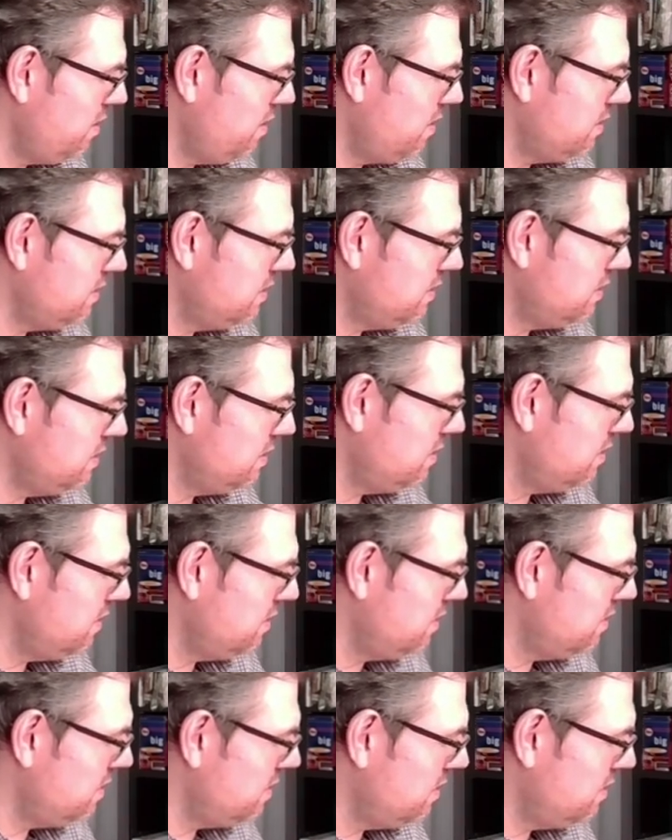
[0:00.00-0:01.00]

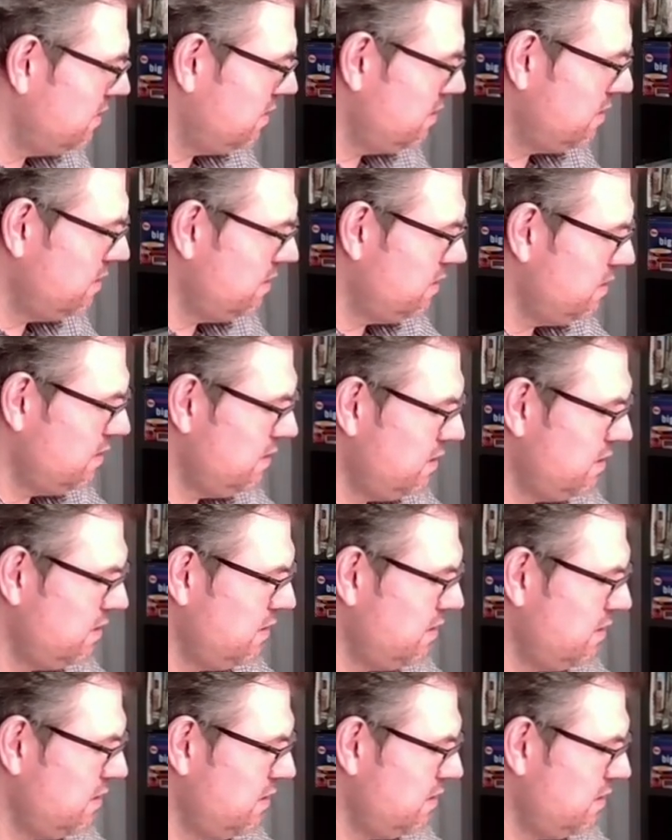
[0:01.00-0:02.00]

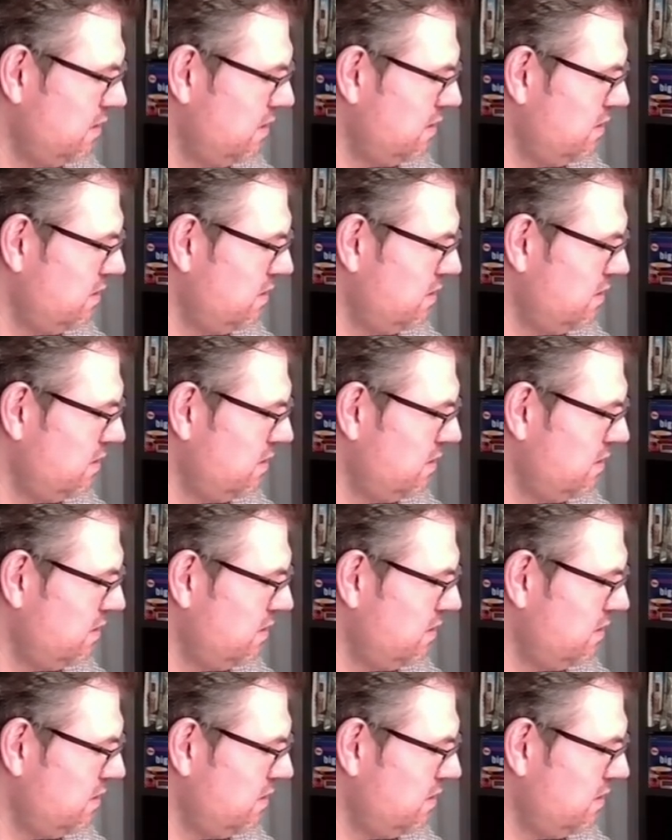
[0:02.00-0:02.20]
(silence)